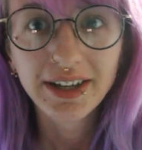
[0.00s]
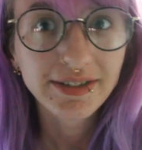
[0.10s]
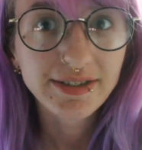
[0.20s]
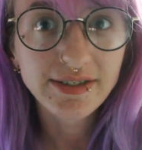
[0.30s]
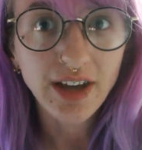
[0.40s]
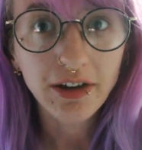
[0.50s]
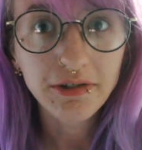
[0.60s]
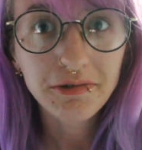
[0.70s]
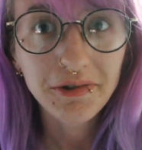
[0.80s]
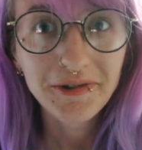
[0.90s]
So,
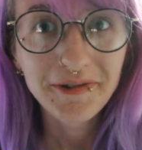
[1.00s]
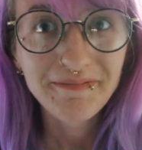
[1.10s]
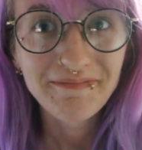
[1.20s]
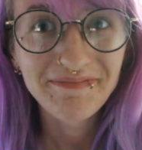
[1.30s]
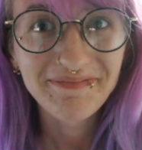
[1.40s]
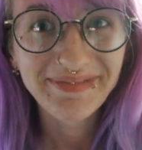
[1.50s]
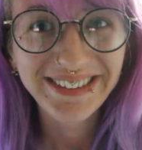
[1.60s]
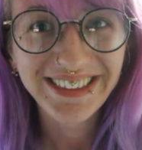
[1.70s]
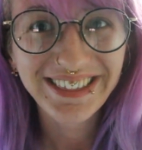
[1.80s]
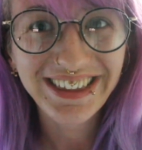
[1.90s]

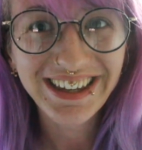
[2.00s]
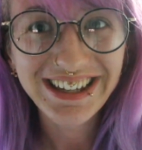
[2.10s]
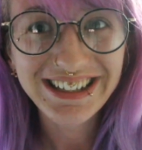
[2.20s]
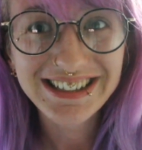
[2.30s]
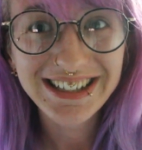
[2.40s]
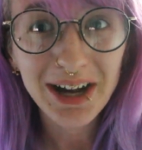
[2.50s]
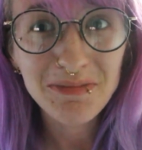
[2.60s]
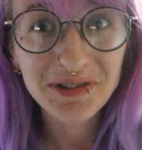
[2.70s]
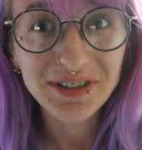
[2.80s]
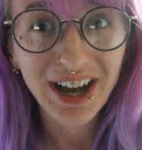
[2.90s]
the
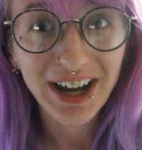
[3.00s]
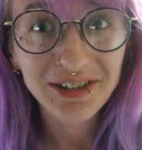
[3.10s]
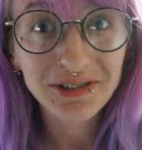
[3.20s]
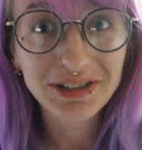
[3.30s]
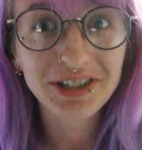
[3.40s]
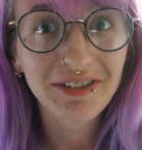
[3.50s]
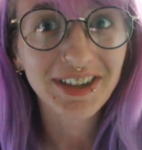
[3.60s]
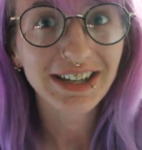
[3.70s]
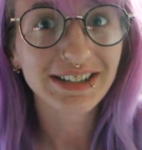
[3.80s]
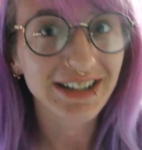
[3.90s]
scalpels that I ordered on
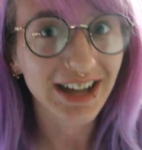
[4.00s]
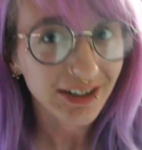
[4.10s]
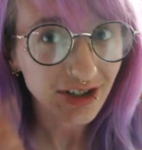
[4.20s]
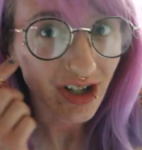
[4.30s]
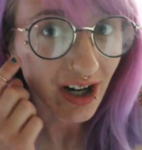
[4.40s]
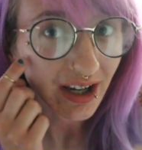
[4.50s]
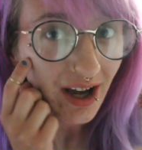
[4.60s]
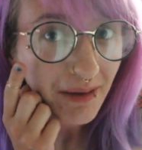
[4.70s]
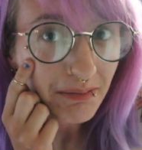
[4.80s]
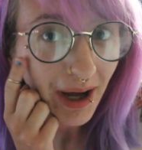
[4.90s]
the internet to try and
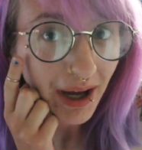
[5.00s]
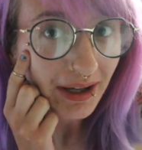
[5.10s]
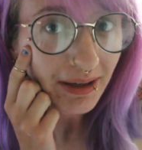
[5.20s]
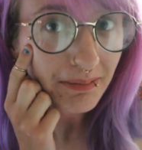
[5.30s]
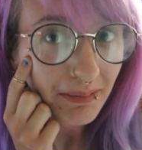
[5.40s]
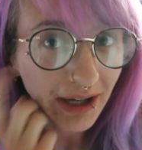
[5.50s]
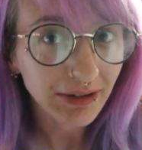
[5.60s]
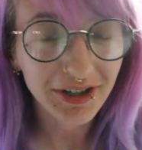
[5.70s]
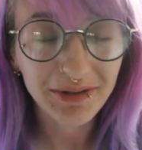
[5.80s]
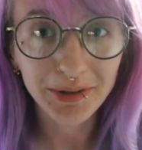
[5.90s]
cut my
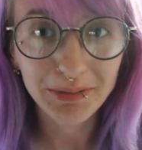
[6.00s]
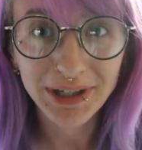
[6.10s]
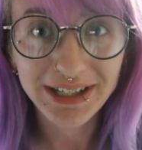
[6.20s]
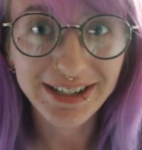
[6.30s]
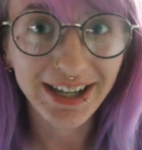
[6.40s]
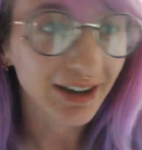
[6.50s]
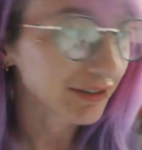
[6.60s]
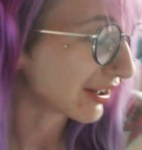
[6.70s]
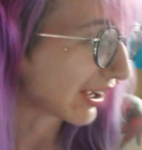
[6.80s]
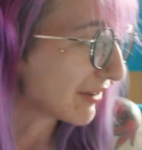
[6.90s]
microdermal piercing out
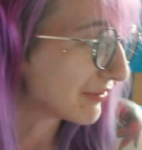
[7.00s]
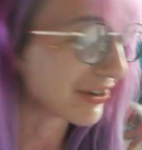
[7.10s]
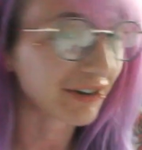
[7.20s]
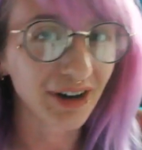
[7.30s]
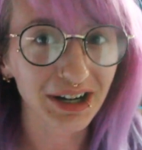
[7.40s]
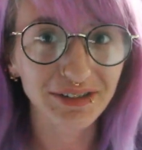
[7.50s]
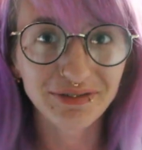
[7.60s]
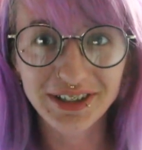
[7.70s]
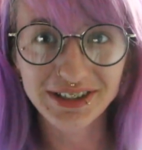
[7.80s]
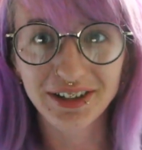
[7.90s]
have
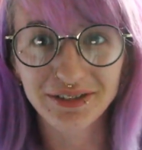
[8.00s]
arrived this